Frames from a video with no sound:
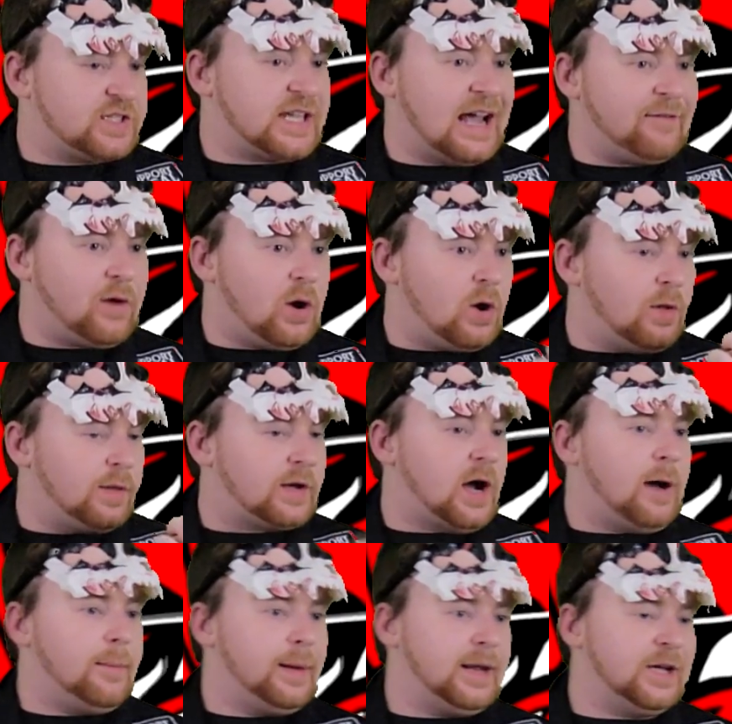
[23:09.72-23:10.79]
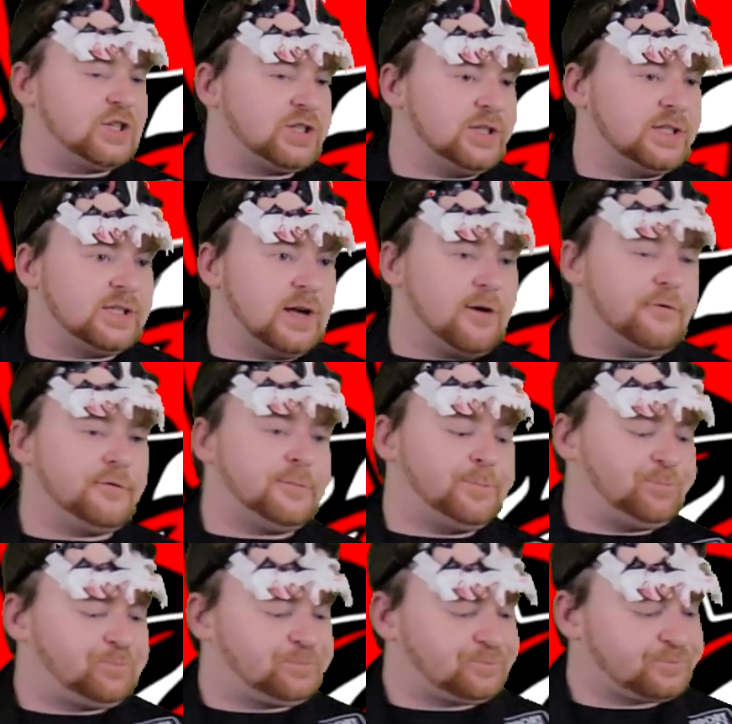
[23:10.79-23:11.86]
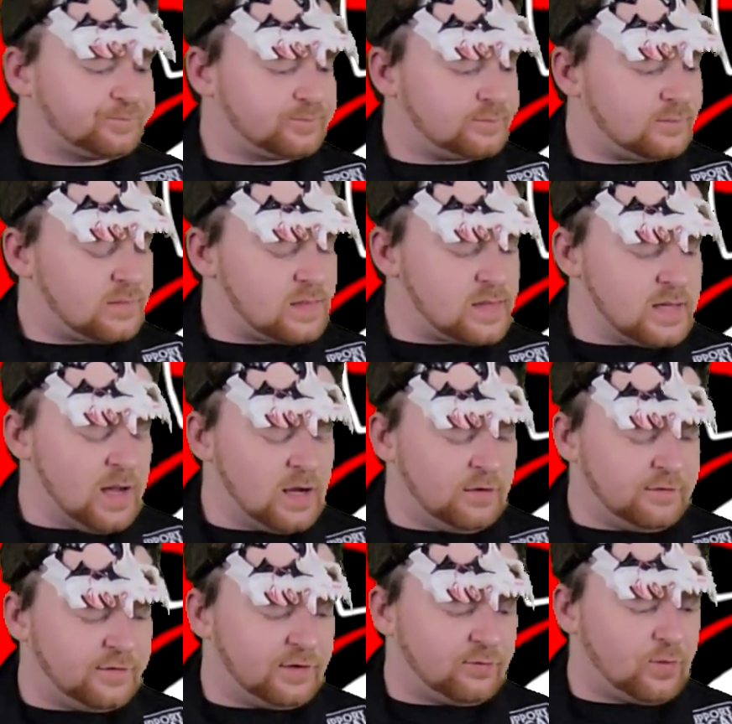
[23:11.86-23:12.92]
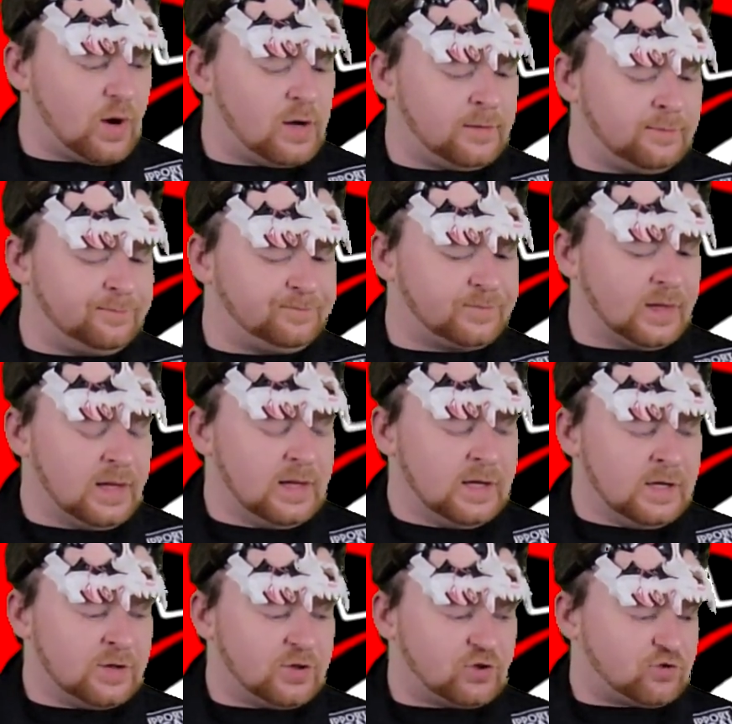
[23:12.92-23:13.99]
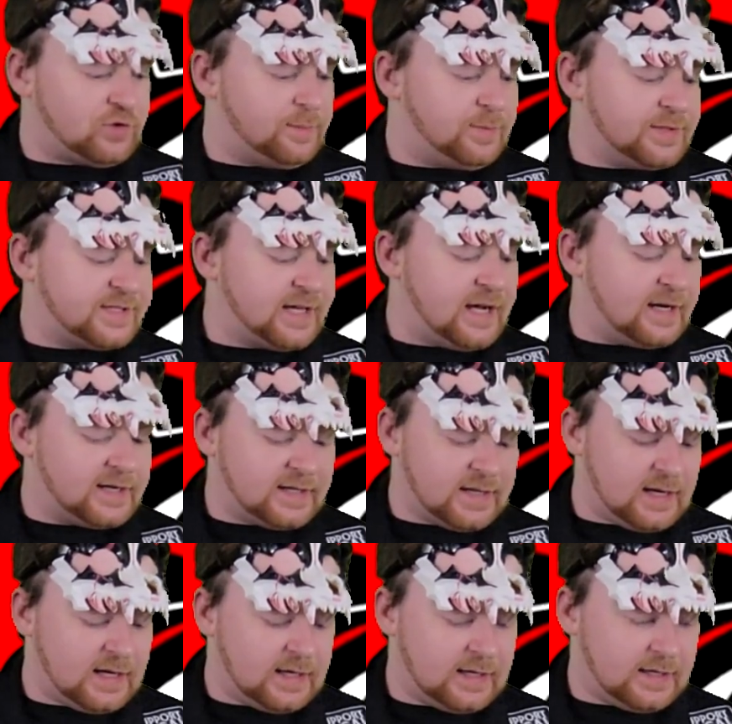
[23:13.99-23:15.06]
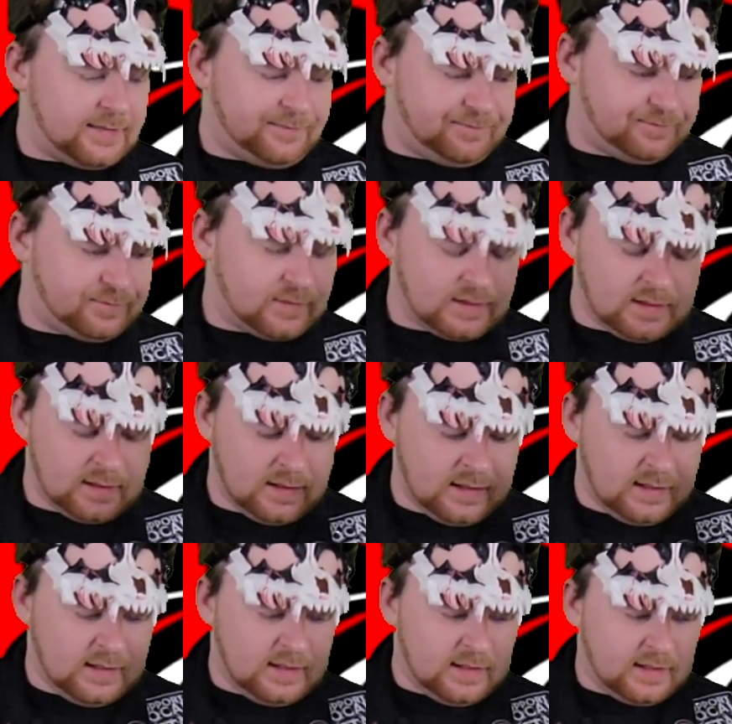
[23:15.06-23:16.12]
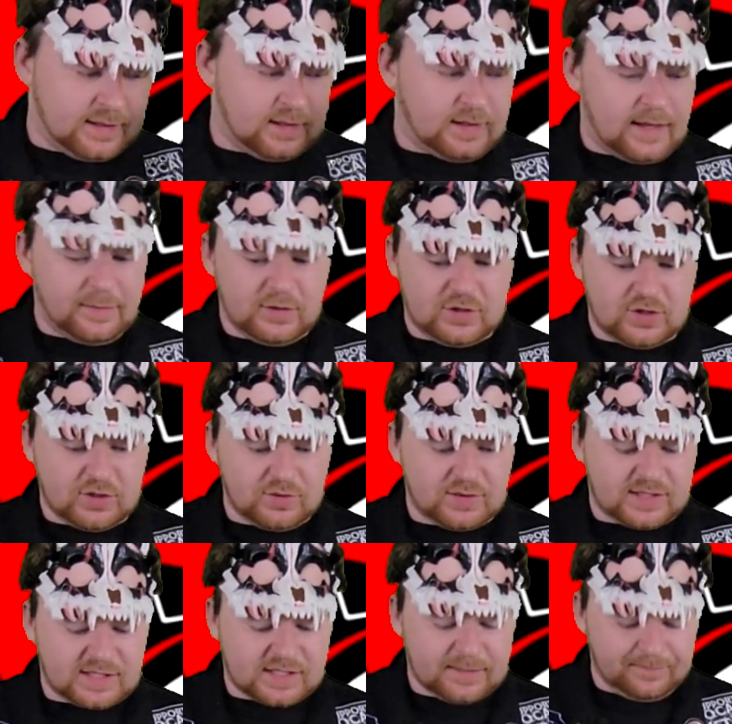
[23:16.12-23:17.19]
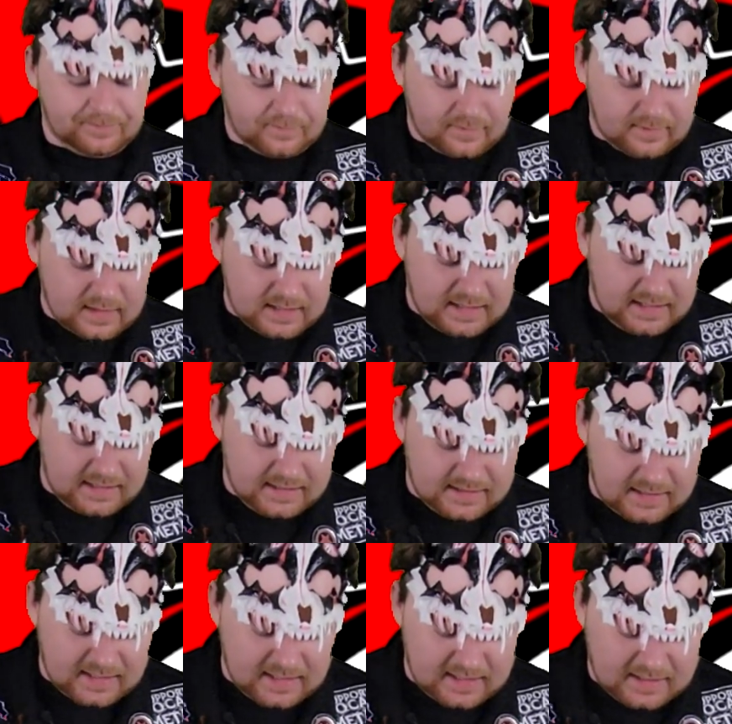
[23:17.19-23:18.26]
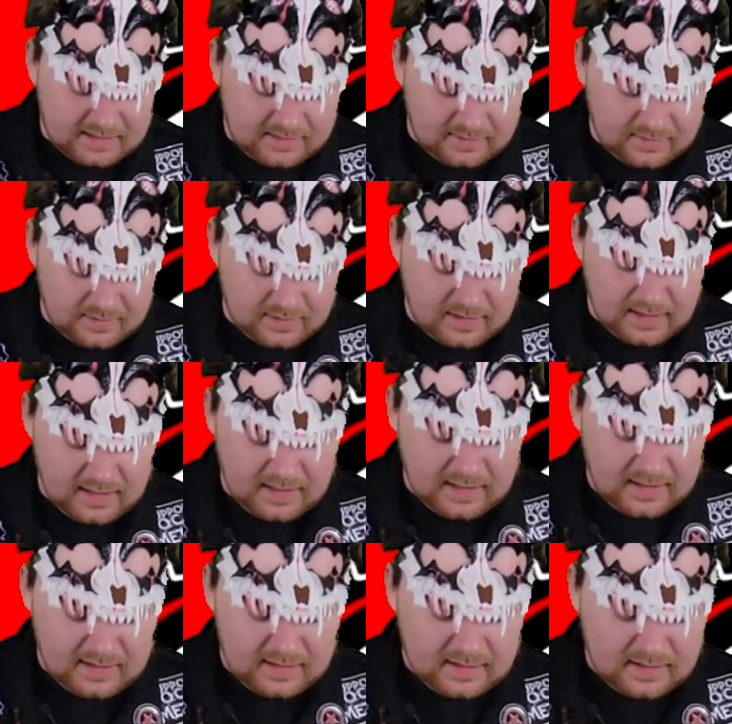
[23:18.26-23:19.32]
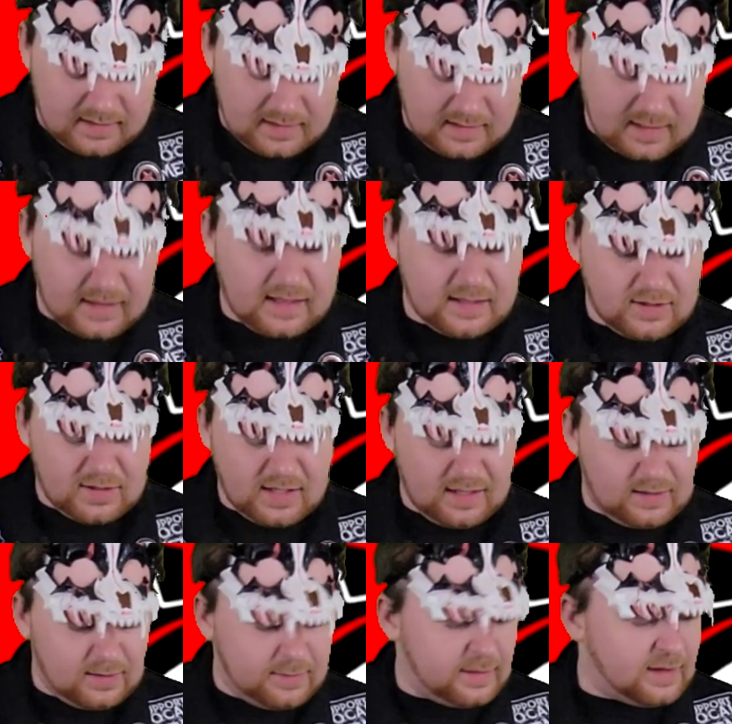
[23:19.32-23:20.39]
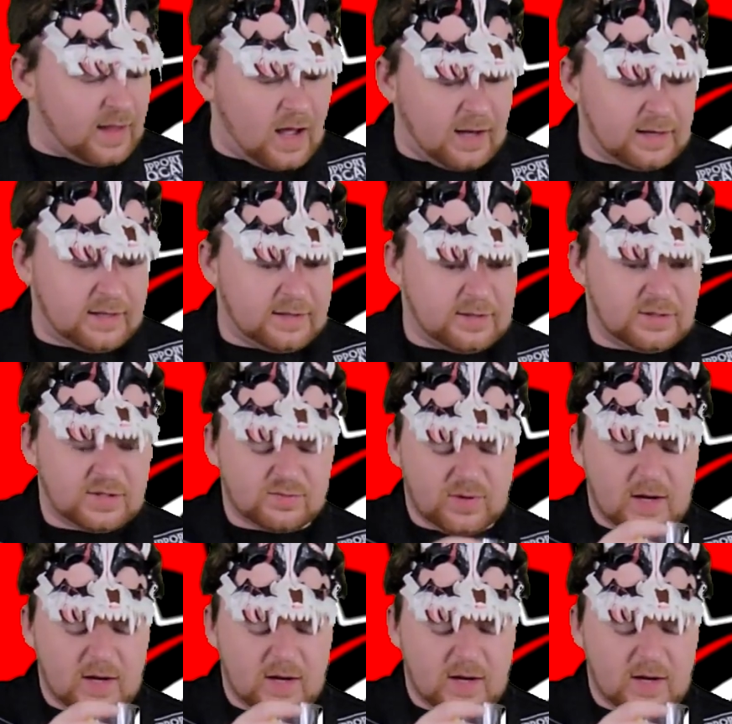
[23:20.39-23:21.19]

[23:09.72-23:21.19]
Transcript: just have all the combinations of of the rum, the triple sec, um, the lemon juice, and uh, and that you get a little bit of honey in there as